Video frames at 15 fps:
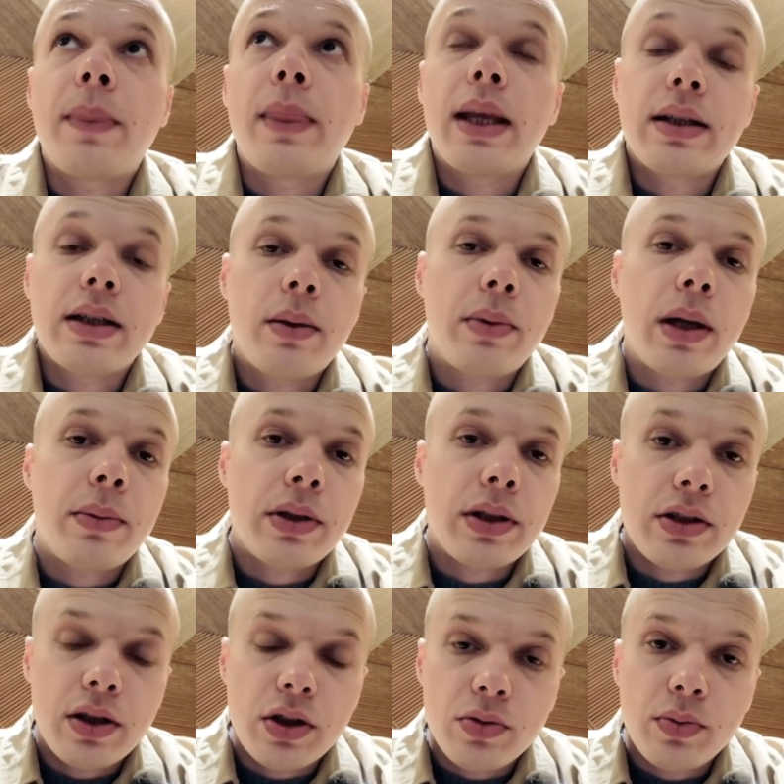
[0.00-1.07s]
And sometimes in
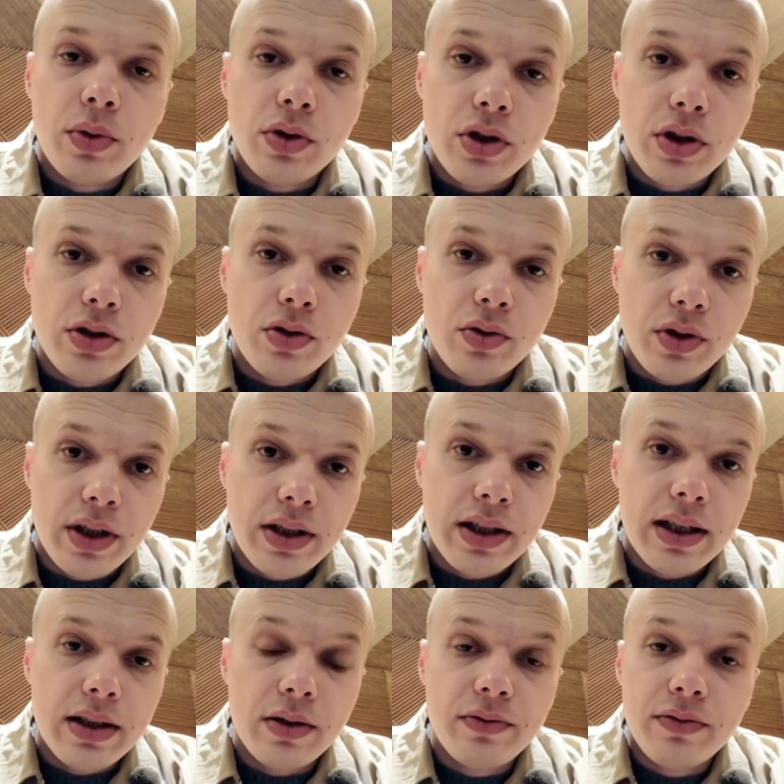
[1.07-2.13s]
such projects, you can
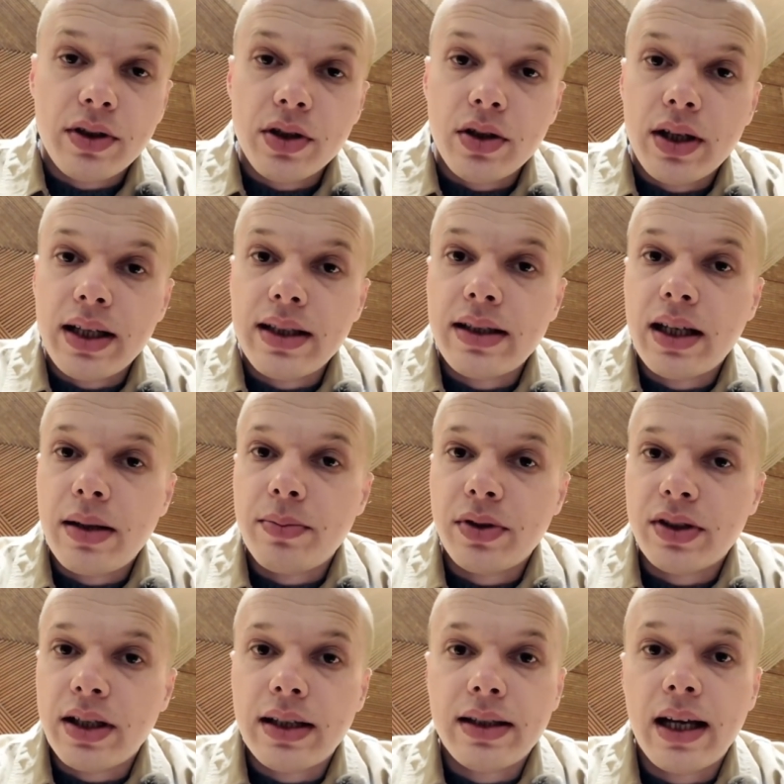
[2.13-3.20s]
get a figure like
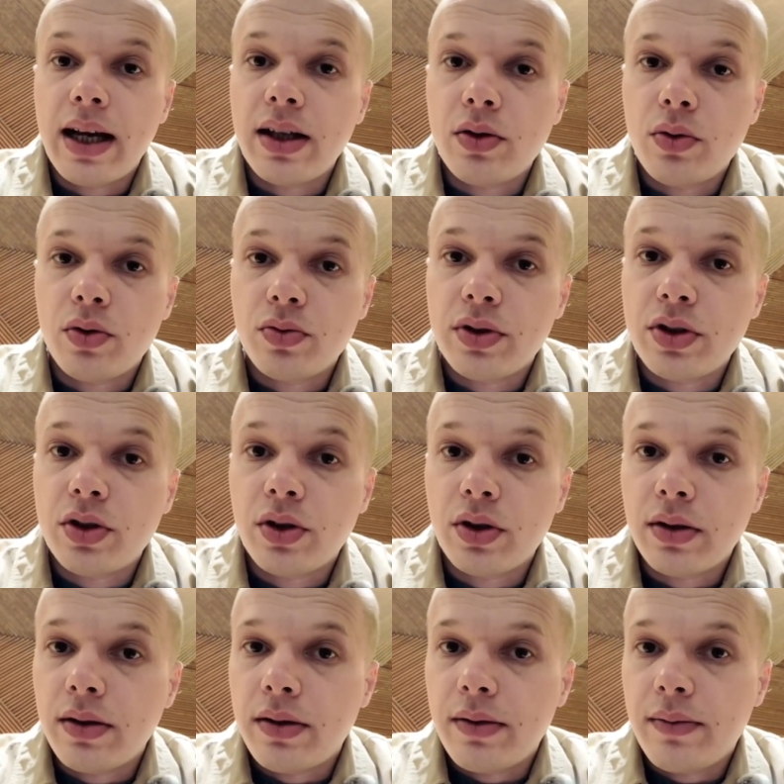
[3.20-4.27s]
10% annual
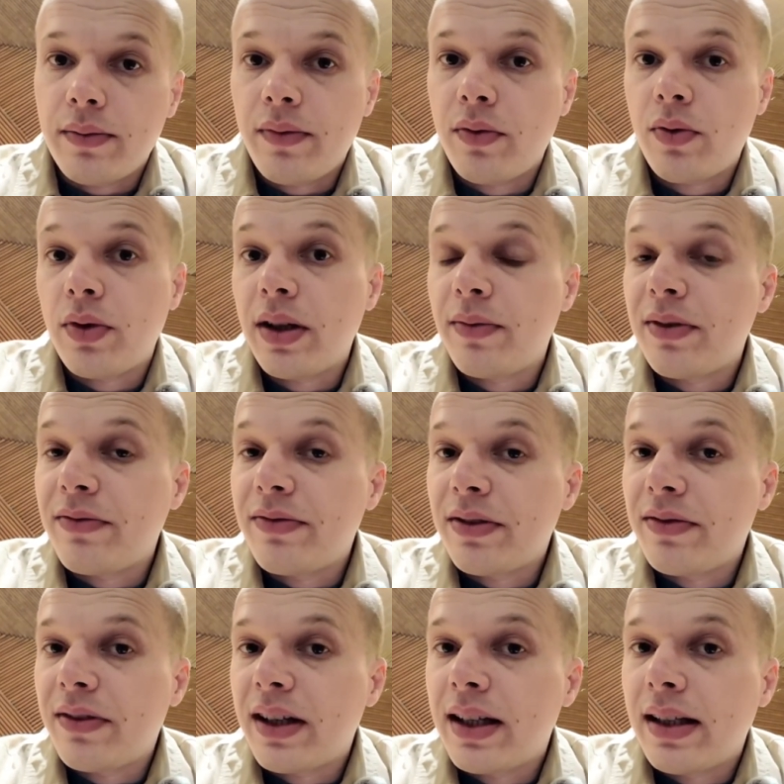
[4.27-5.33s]
return. Or even
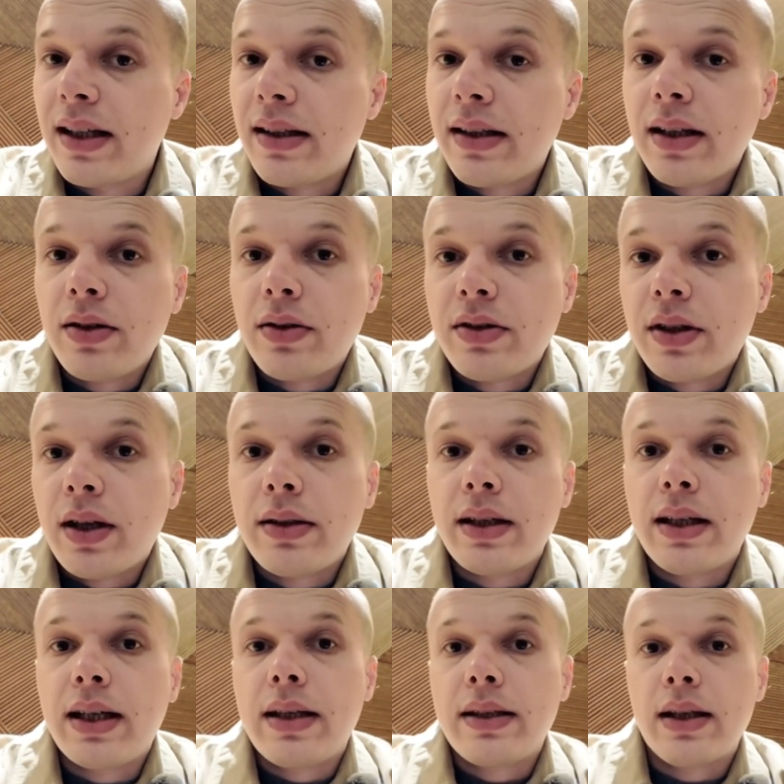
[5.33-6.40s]
15, and then you start
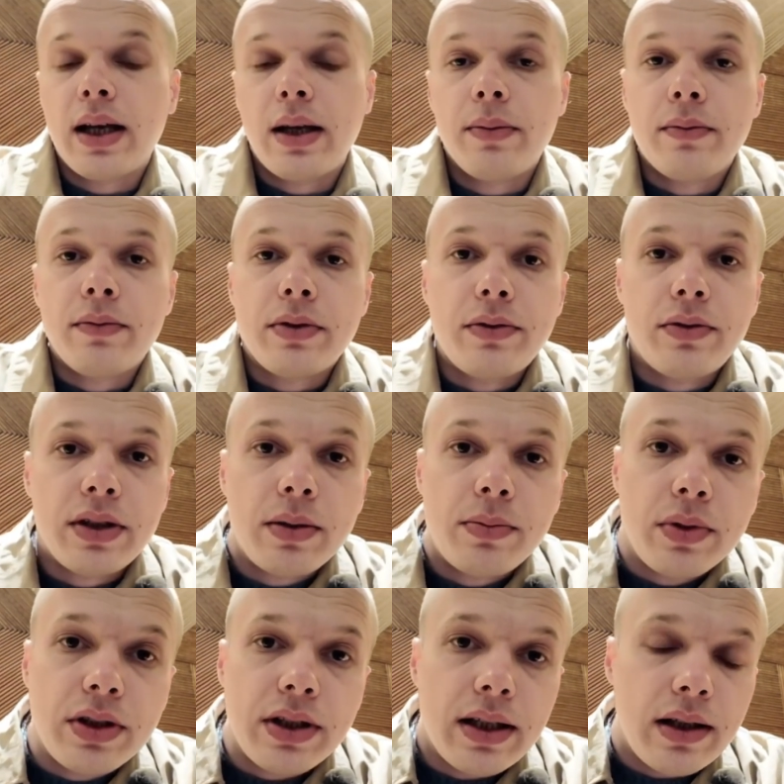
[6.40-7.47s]
thinking, damn,
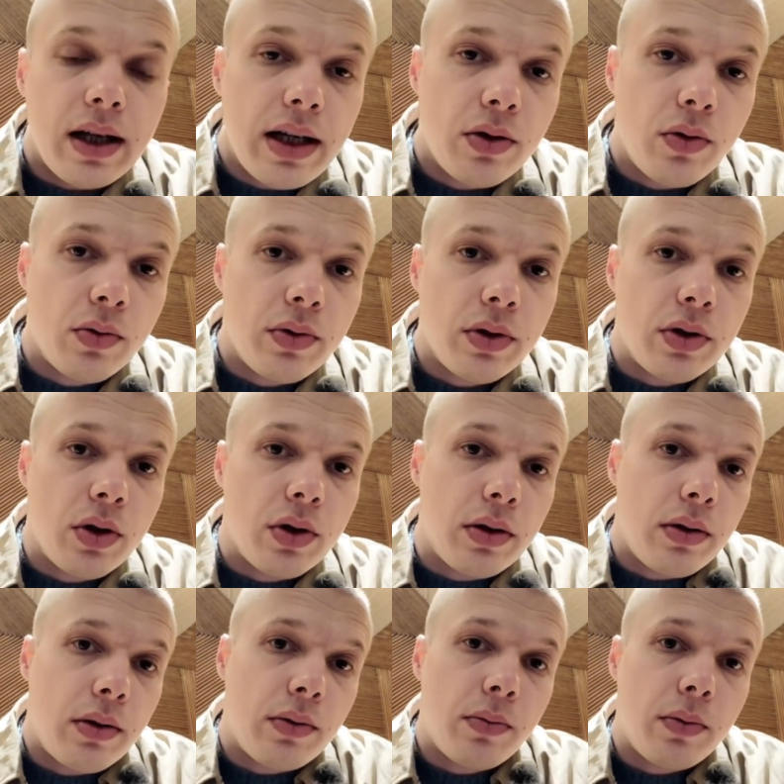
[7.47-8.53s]
15% annual
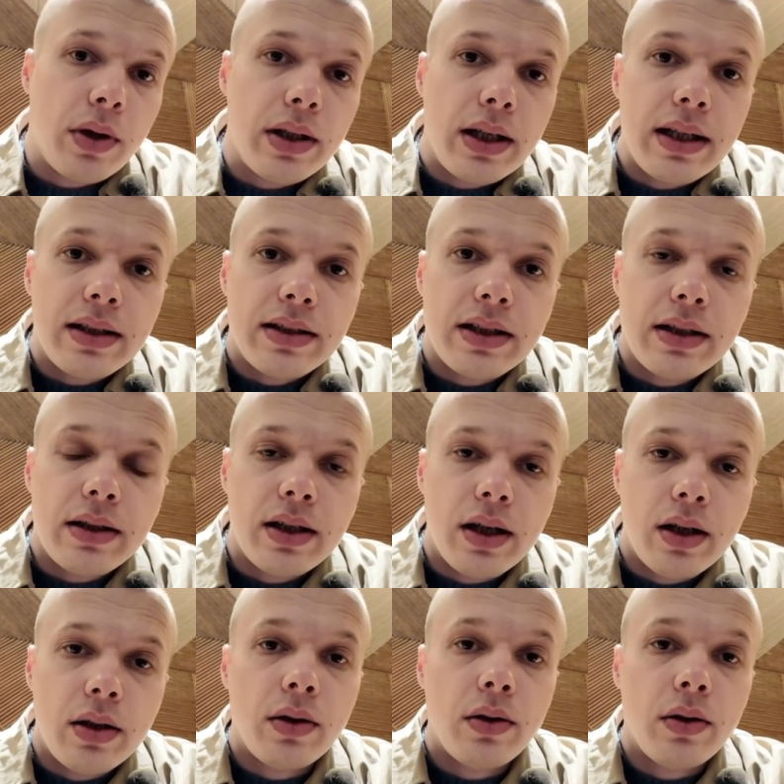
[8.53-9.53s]
return, well, let it sit there.